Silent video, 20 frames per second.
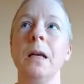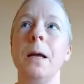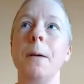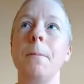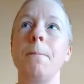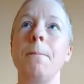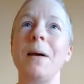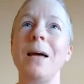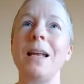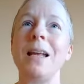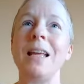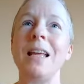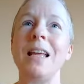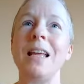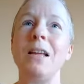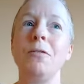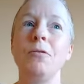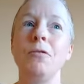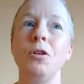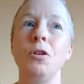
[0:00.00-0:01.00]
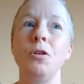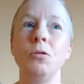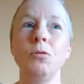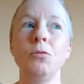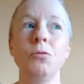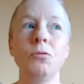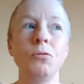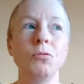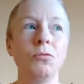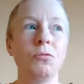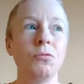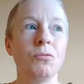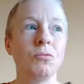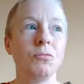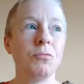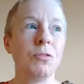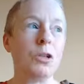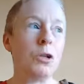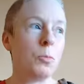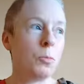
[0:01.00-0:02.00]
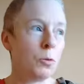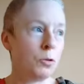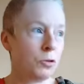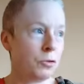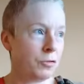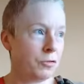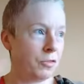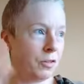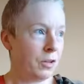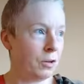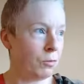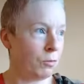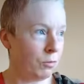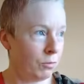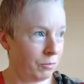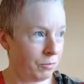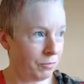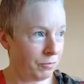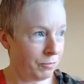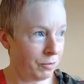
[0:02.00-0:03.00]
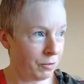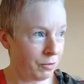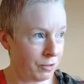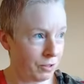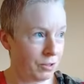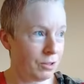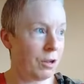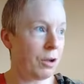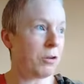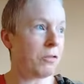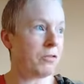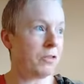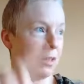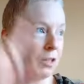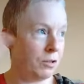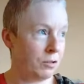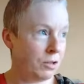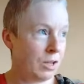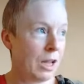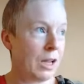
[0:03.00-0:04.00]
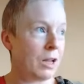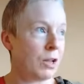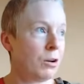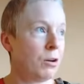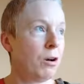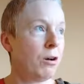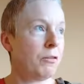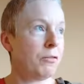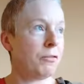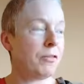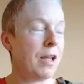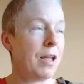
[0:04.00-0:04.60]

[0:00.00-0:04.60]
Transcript: But if you, when you put your finger on the stove and then you take it off,